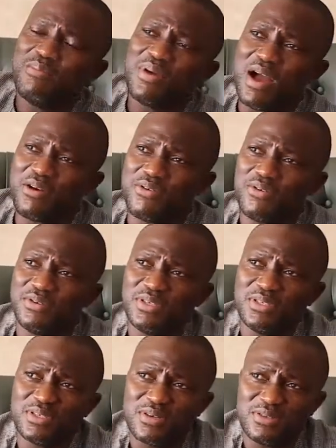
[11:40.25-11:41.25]

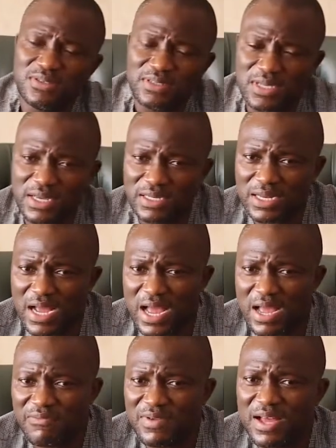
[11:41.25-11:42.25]
Akron is concerned,
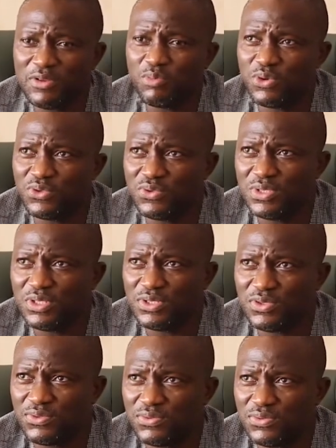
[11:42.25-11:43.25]
I have had the
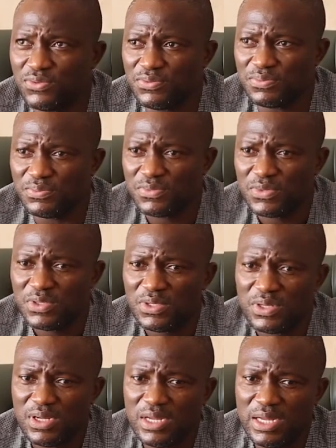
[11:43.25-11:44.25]
opportunity
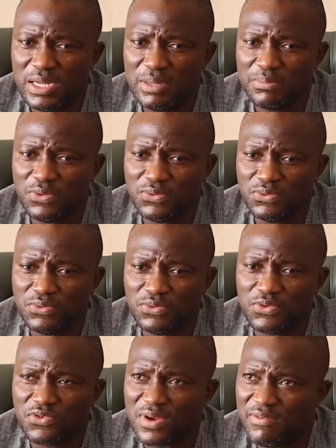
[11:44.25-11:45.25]
to
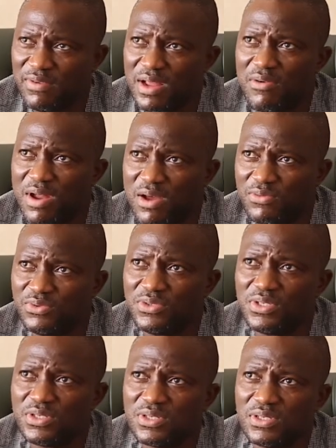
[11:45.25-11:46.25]
travel
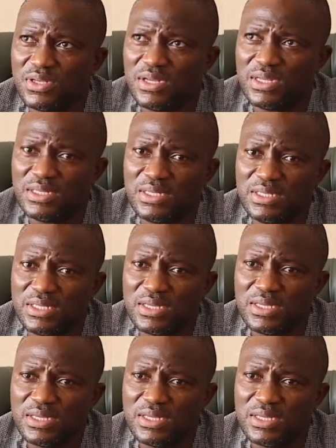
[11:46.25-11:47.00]
around, and